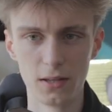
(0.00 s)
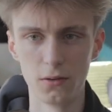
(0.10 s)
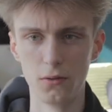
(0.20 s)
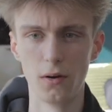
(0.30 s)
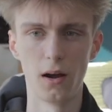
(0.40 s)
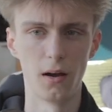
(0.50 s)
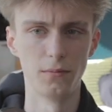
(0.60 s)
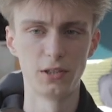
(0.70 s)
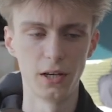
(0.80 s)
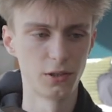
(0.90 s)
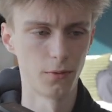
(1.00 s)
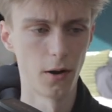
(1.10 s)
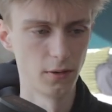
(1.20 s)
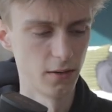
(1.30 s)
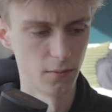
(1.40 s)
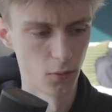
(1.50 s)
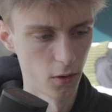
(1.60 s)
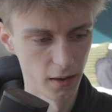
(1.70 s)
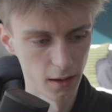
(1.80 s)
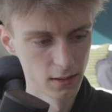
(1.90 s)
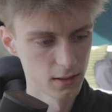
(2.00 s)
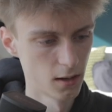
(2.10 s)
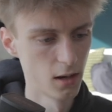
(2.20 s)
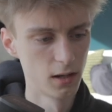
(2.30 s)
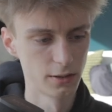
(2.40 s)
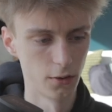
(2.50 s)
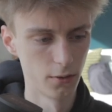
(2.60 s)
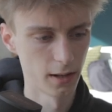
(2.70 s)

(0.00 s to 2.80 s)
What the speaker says: need to change around even more things. So